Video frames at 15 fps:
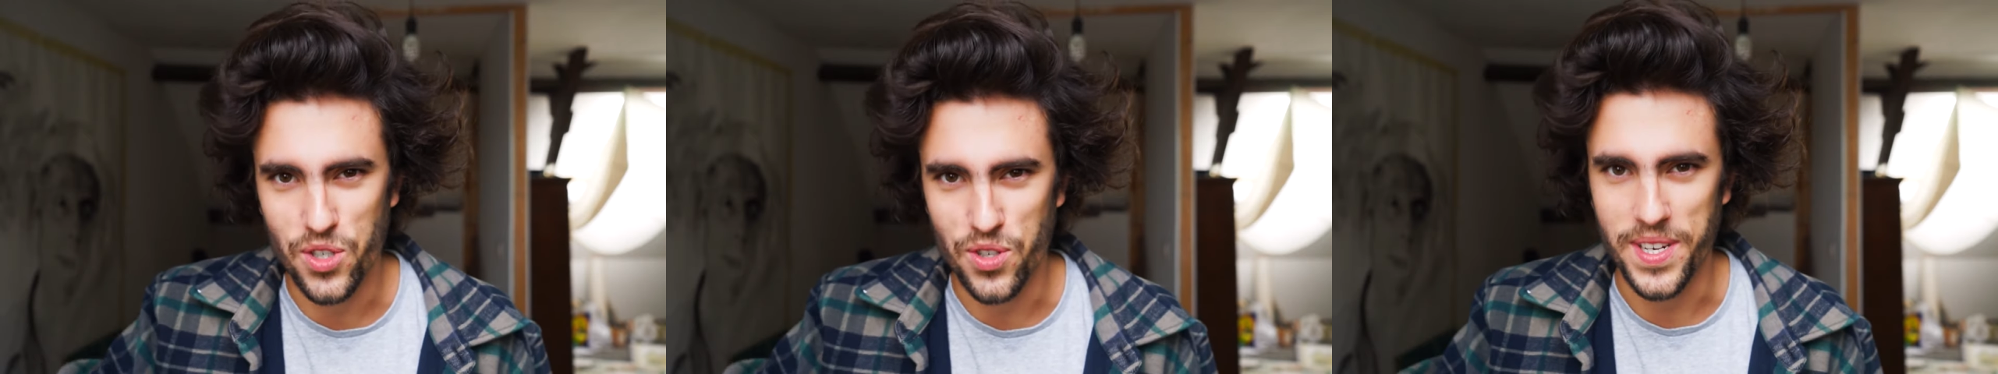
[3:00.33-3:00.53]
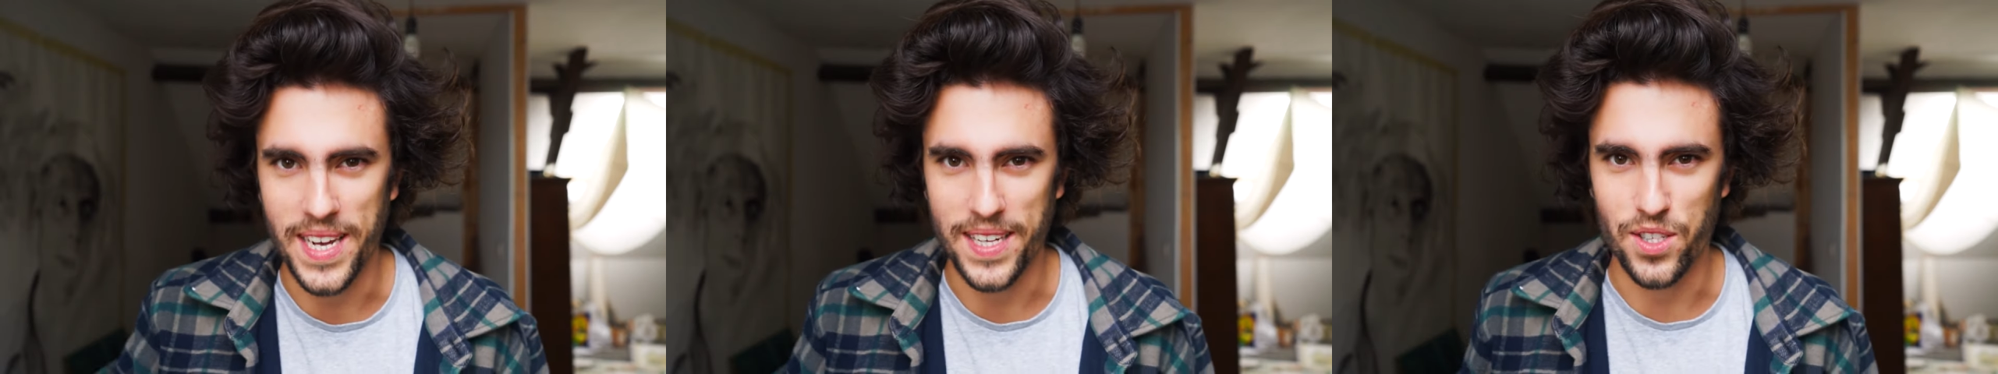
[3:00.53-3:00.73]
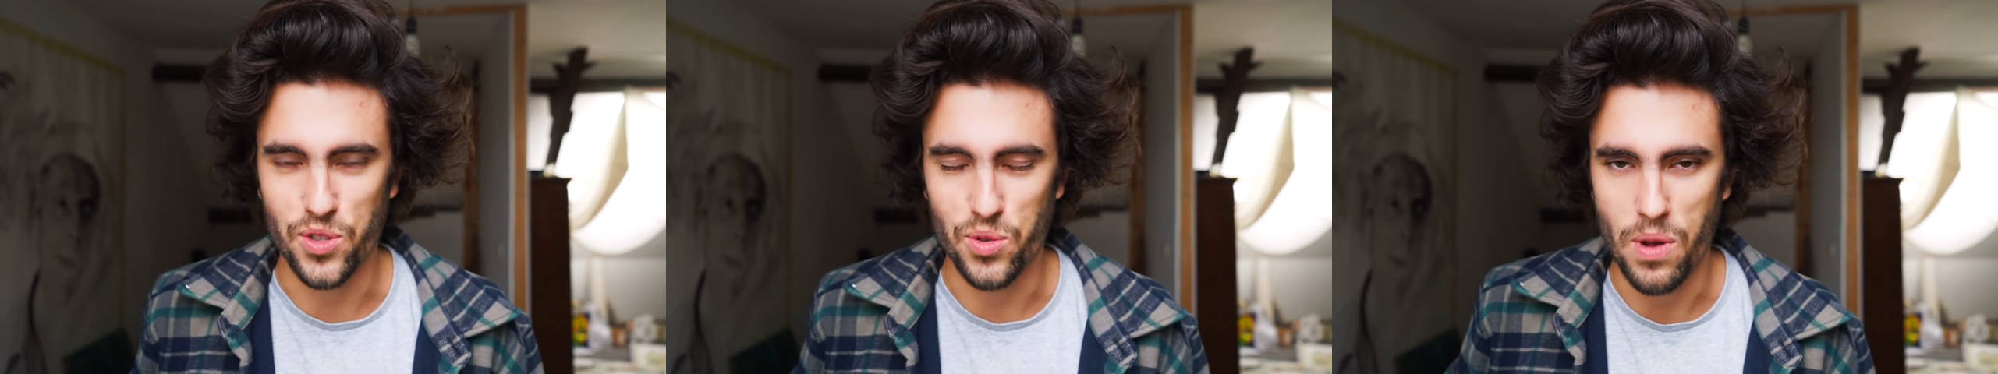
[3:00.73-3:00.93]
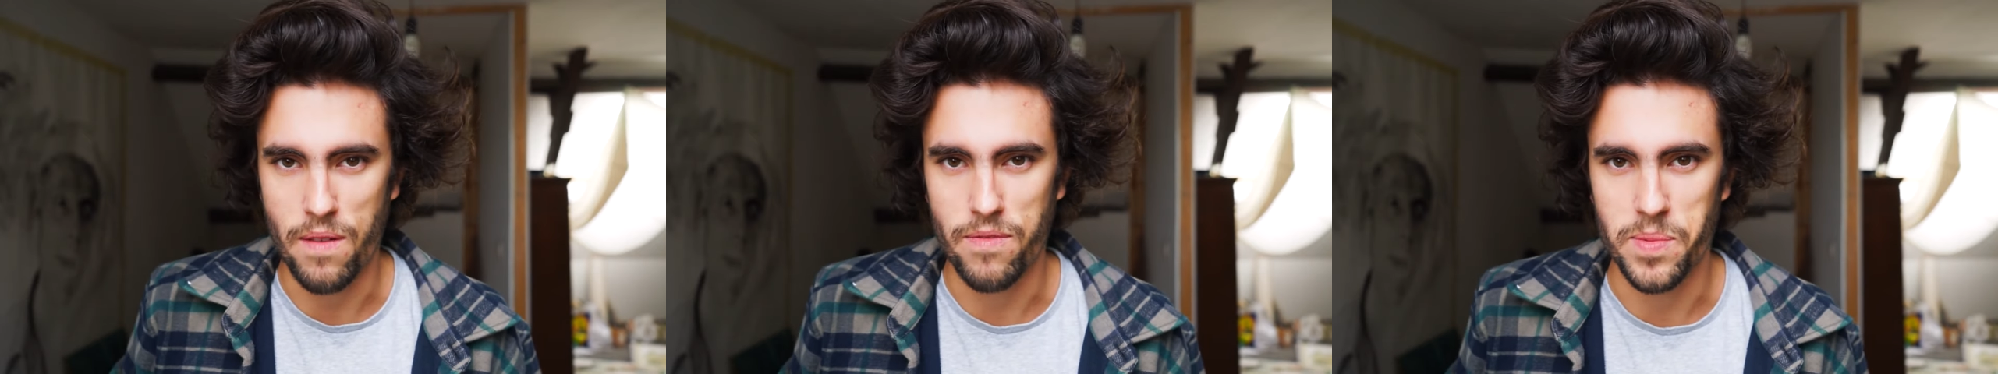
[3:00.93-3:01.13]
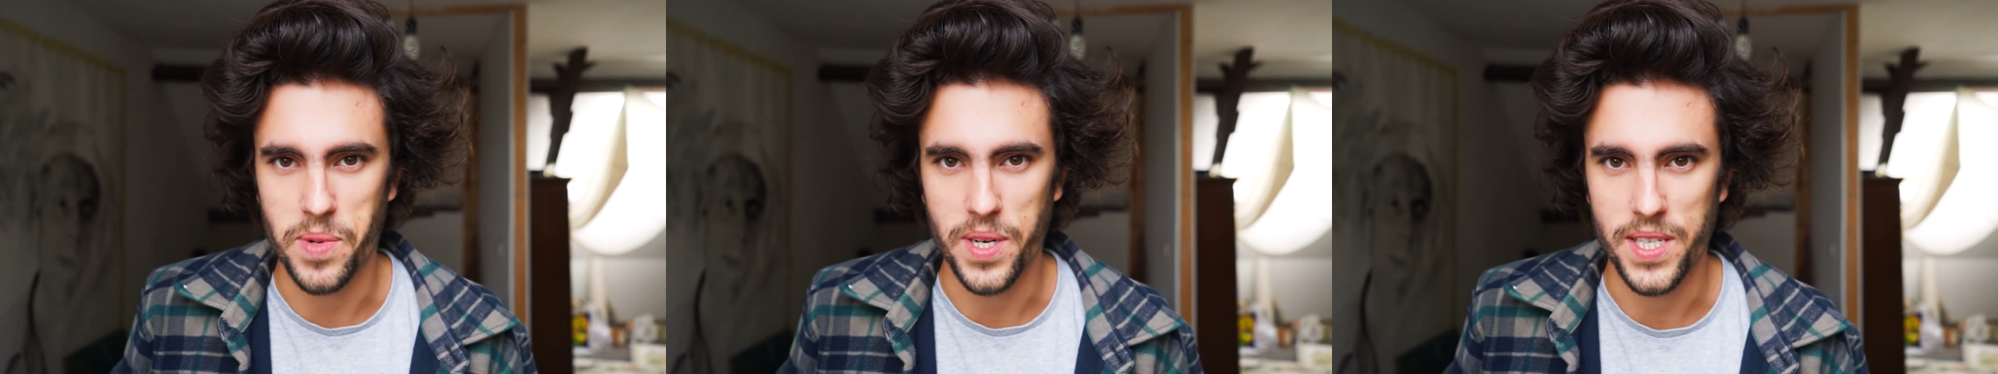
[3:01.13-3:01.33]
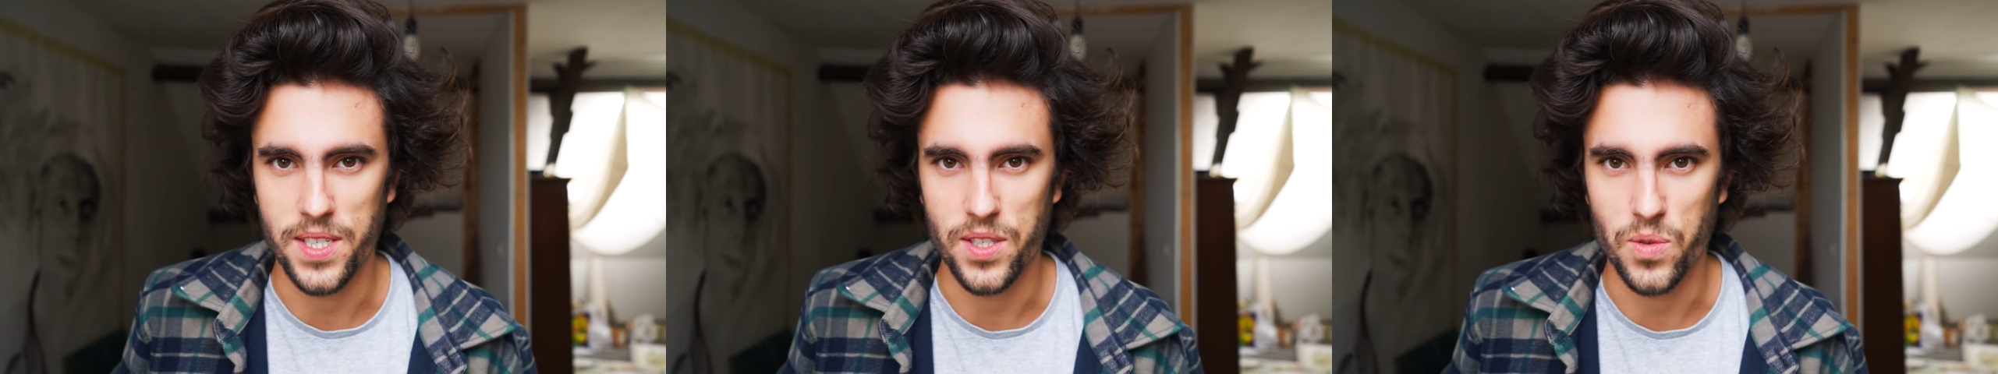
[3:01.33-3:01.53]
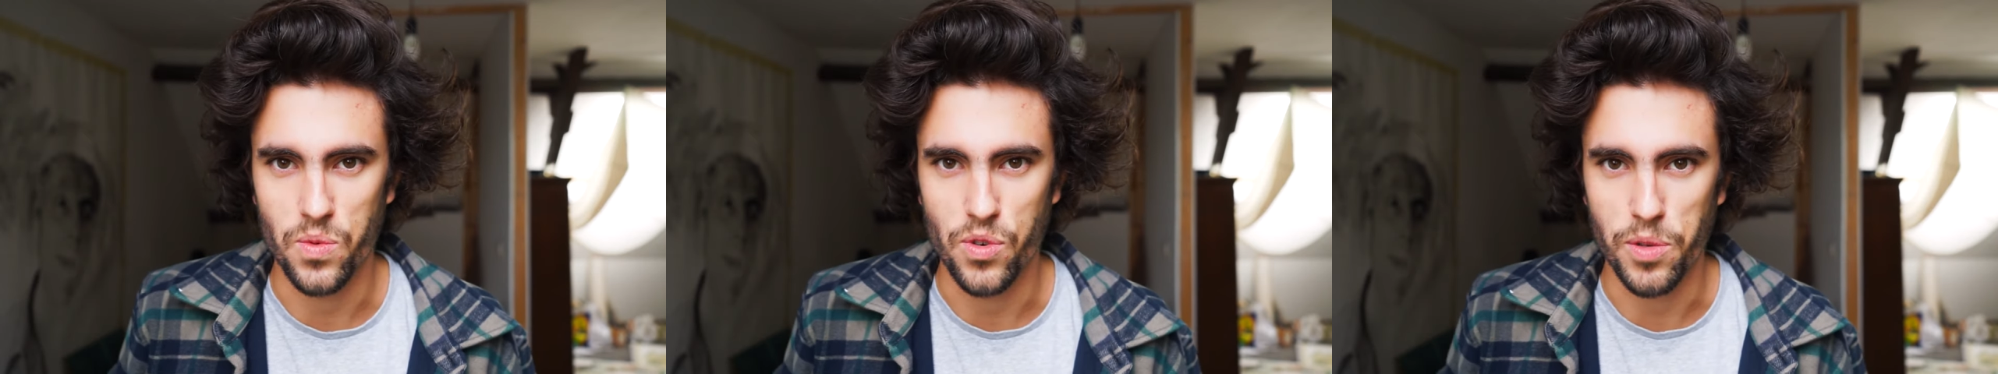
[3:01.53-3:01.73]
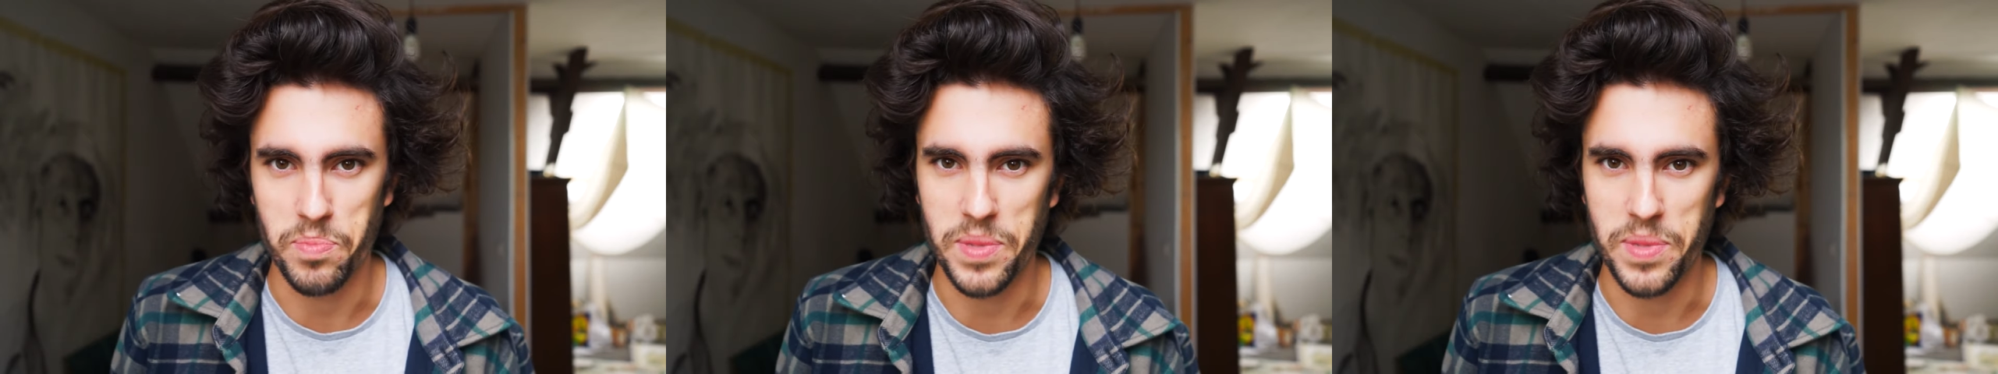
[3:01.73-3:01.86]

connected to everybody in the world.